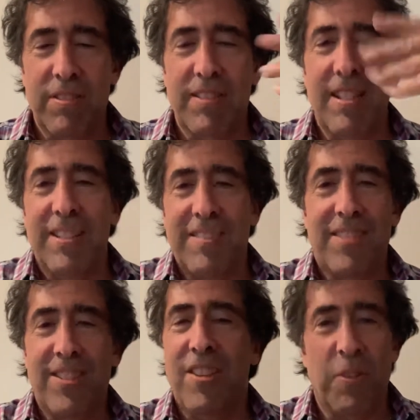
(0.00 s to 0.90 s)
Send,
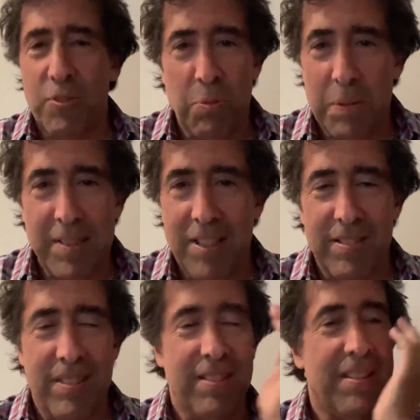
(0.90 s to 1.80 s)
you know who Soupy Sales
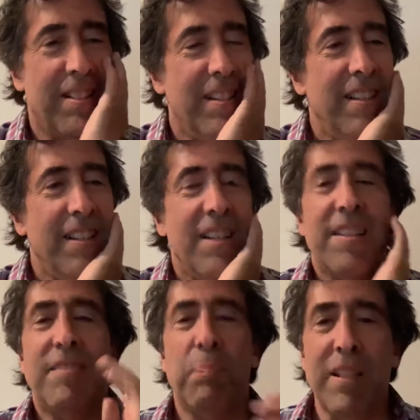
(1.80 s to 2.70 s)
is.
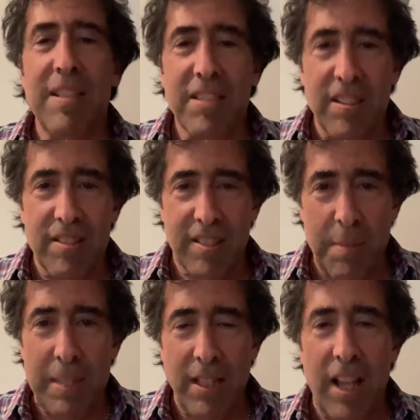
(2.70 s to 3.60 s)
So please uh, give
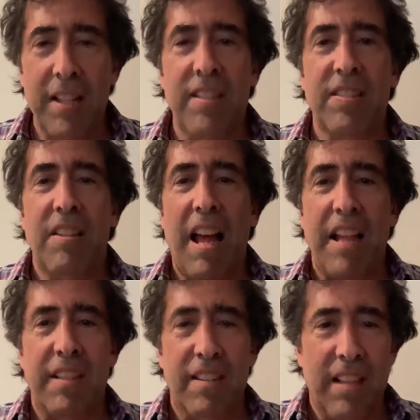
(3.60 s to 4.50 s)
me likes
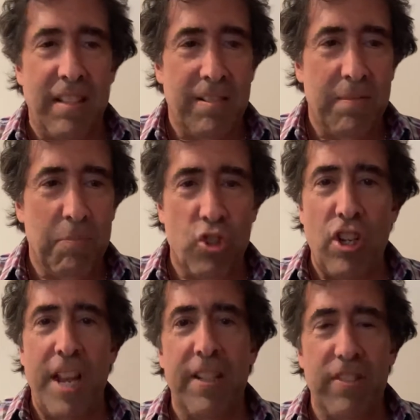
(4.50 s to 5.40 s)
and, and
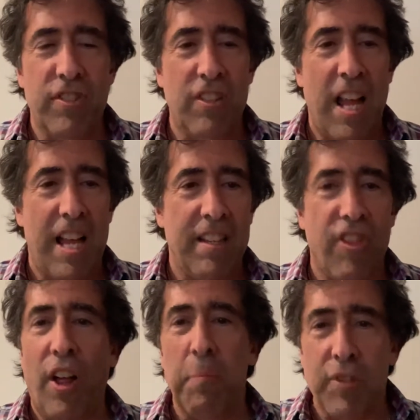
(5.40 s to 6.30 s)
shares and
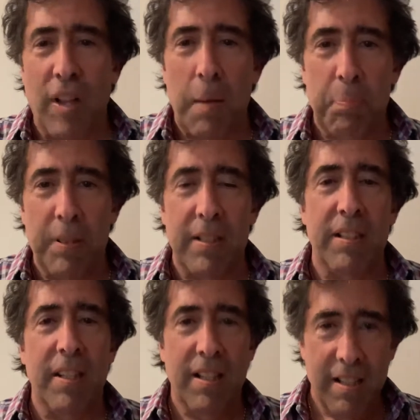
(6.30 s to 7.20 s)
thumbs up and
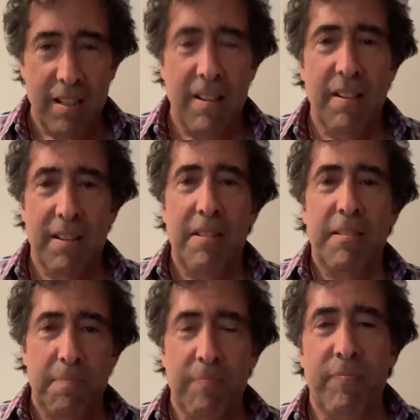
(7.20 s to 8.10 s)

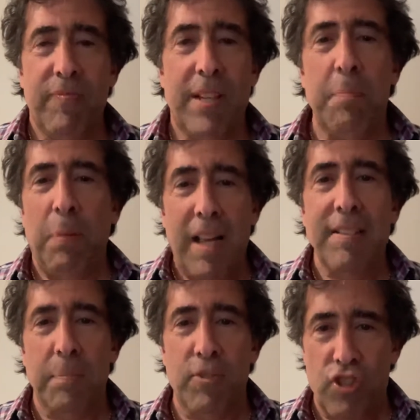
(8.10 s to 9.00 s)
and buy
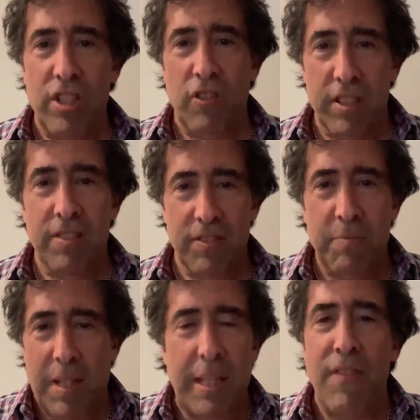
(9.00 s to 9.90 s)
some shit on this
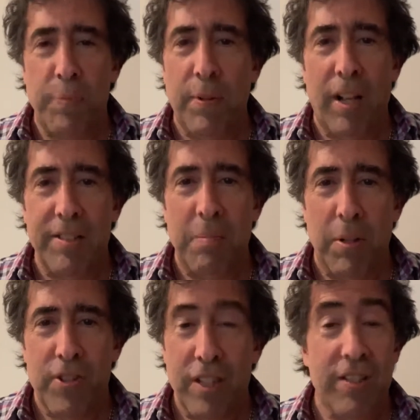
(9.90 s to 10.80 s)
the David Bronstein
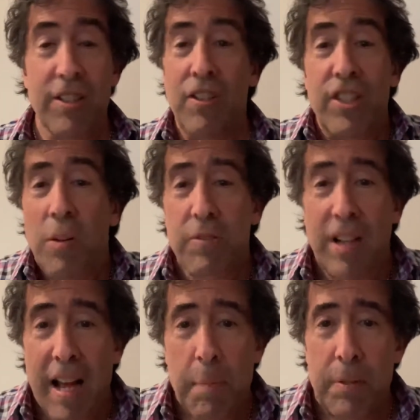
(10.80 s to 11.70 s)
merchandise. Look, you know what's going
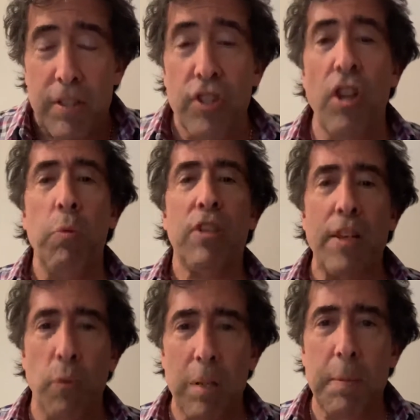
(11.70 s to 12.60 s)
to happen. You know what's and
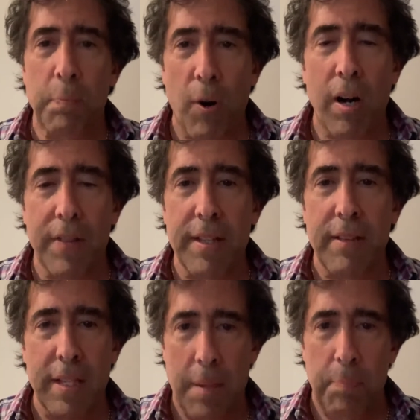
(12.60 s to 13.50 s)
you want to be part of the,
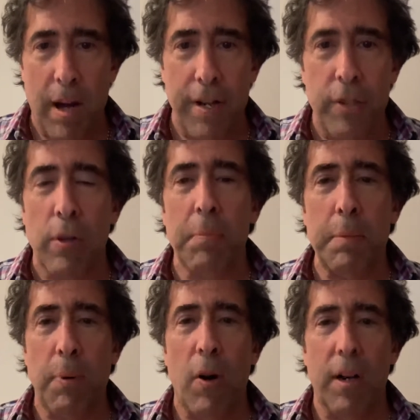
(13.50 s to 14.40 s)
the empire. You want to be
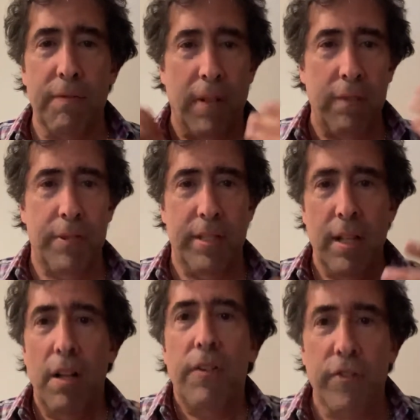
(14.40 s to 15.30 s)
part of, of the,
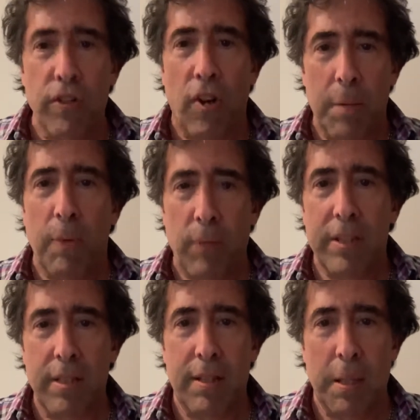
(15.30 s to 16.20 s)
the startup of
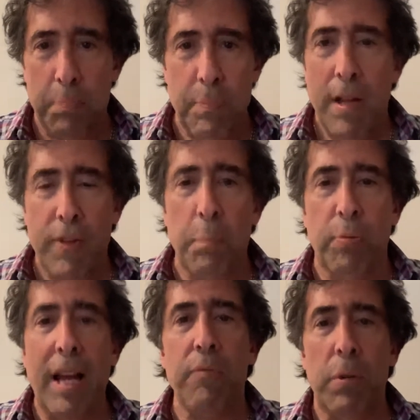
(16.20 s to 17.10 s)
what the the
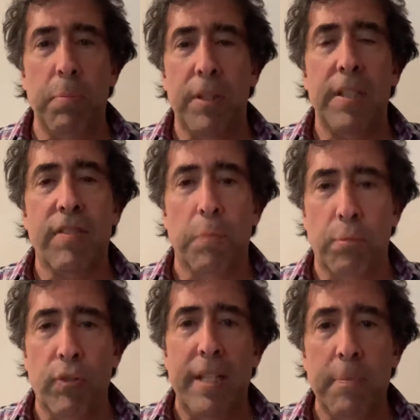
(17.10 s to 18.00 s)
brand we're building, the
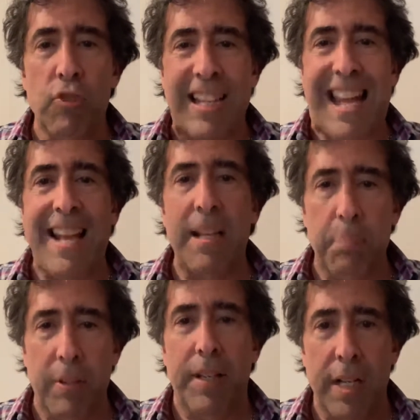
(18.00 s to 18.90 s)
supreme, gigantic
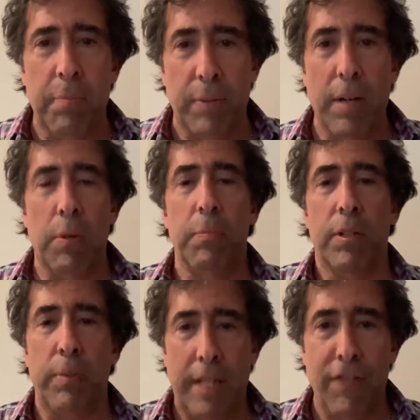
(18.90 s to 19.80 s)
billionaire brand we're building
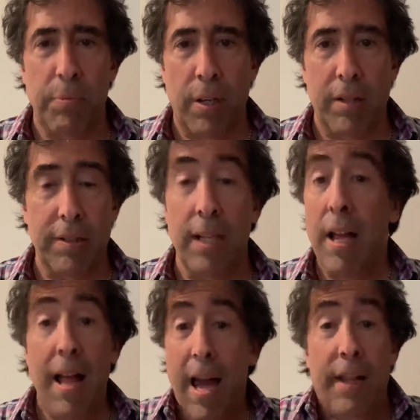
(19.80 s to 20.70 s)
with David Bronstein.
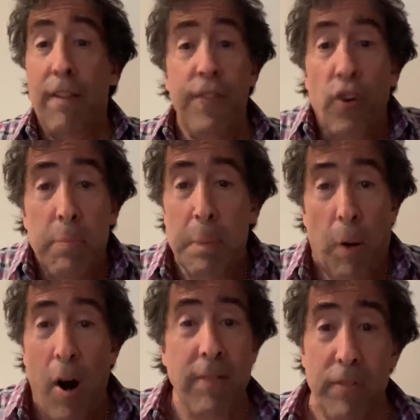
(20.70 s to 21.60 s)
And I'd love for you all to be a
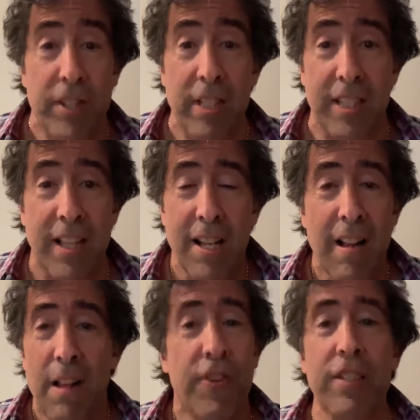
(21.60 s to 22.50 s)
part of it, really.
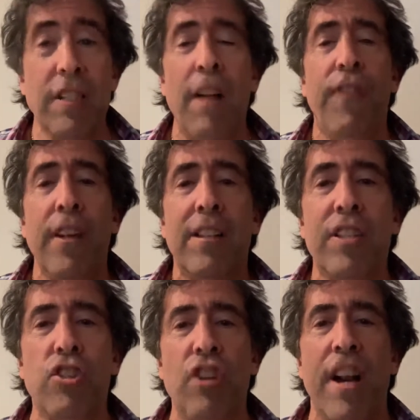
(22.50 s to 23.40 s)
There's enough to
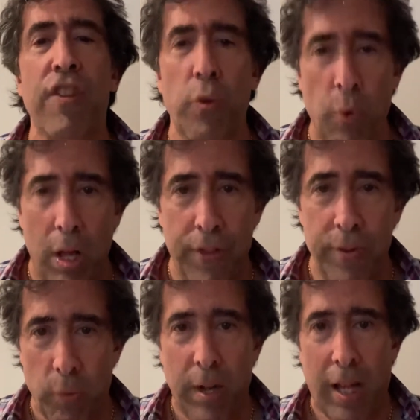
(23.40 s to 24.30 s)
share the wealth in
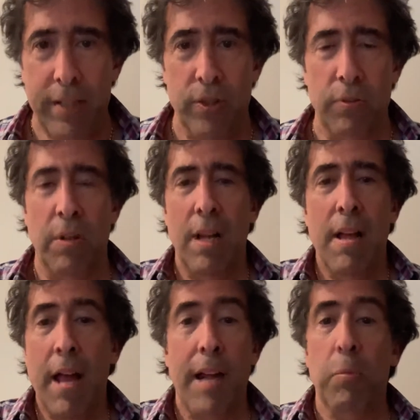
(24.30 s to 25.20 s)
what I do.
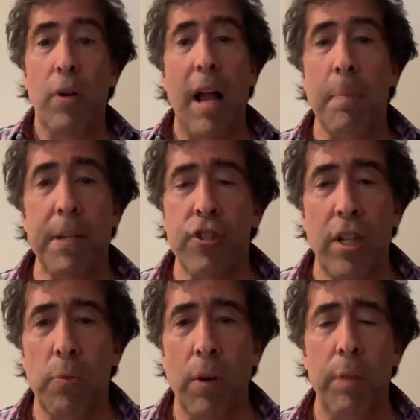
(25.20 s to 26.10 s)
And I'm more than happy to share
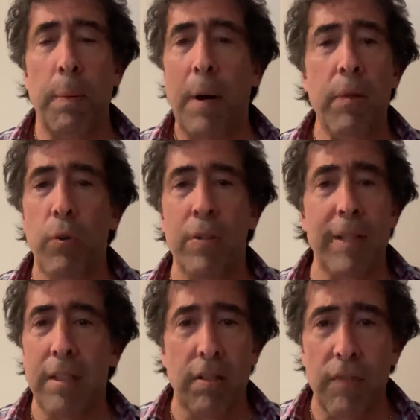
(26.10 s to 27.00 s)
the wealth, but my world's
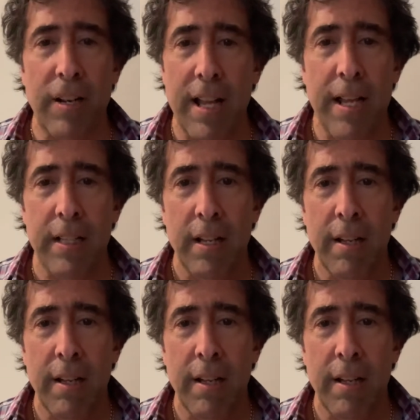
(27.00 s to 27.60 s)
like a little red hen.